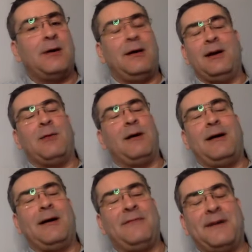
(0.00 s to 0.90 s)
I know
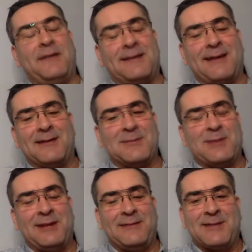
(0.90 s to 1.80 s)
I find this hard to
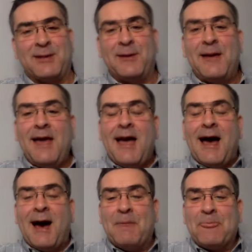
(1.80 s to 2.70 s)
believe too.
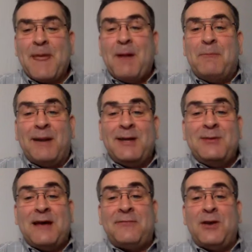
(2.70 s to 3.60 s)
But you
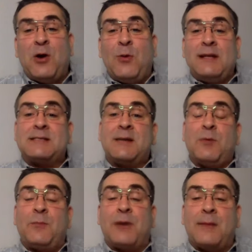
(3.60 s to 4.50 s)
never know when
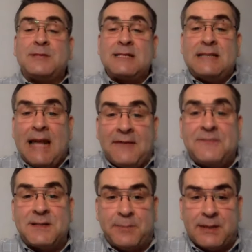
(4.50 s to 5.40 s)
someone perhaps has
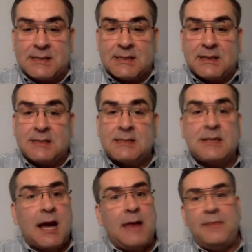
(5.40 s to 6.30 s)
left a business
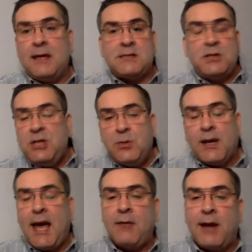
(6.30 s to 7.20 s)
and there's a new
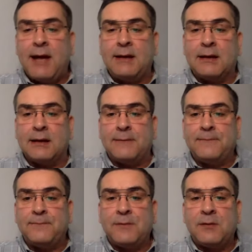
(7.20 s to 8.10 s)
account handler,
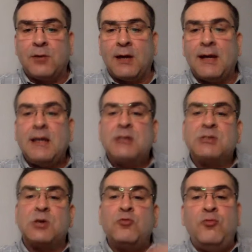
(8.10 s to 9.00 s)
right?
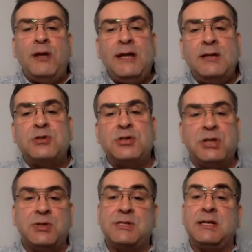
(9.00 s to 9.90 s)
So
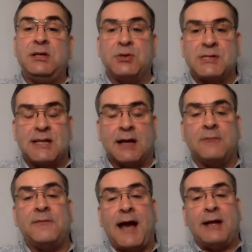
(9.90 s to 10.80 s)
reintroducing
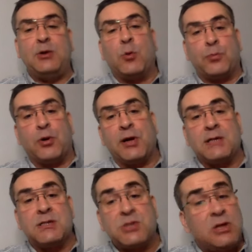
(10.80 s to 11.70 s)
yourself and your
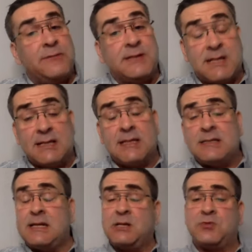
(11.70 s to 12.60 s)
products and services
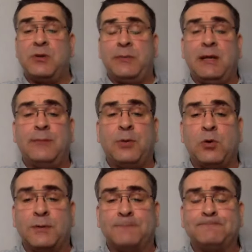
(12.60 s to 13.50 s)
is extremely
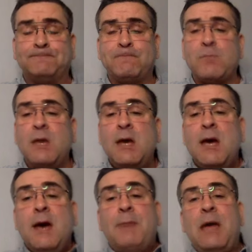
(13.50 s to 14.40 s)
important.
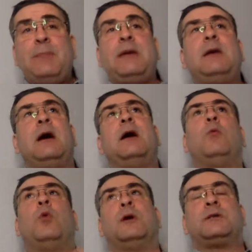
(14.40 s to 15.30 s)
Maybe
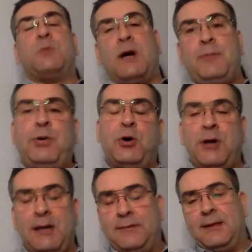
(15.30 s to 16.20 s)
what do I
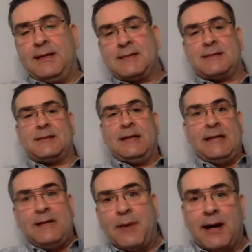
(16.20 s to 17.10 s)
put in this
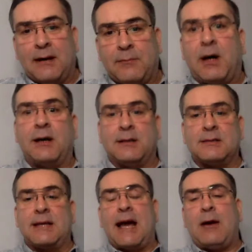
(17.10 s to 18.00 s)
email,
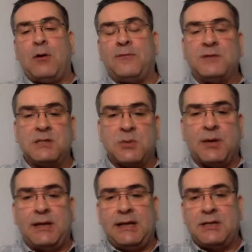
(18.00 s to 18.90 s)
Miles, and how often do
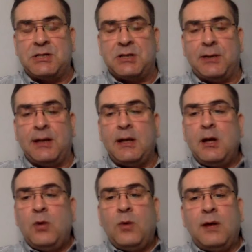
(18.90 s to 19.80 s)
I need to do it?
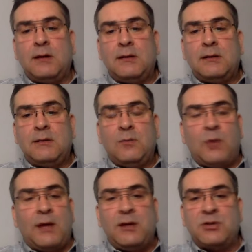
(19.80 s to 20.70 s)
Well,
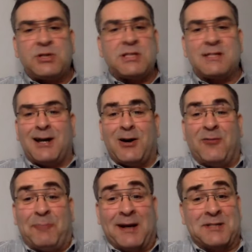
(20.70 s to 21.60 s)
why not just start
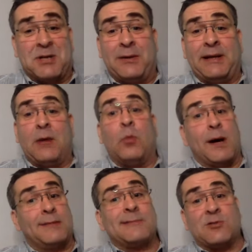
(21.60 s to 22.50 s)
off by doing it
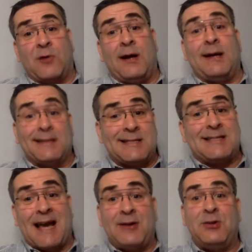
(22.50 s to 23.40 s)
once, right? And
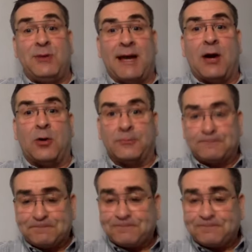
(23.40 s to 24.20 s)
see how you get on.